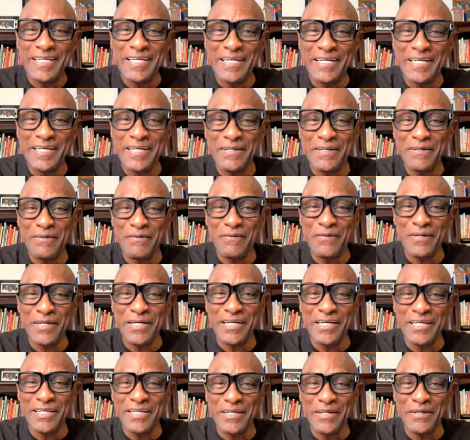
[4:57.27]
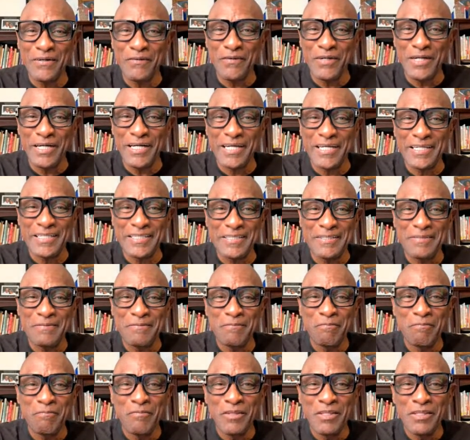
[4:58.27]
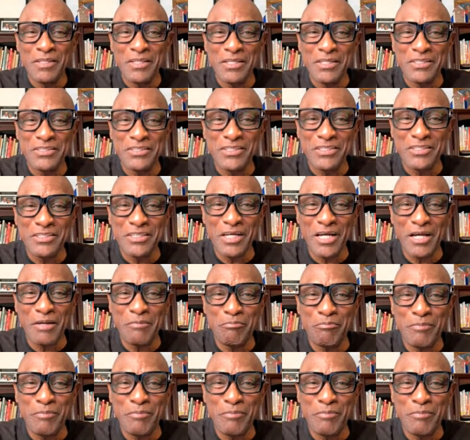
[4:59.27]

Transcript: All right. All right. This is our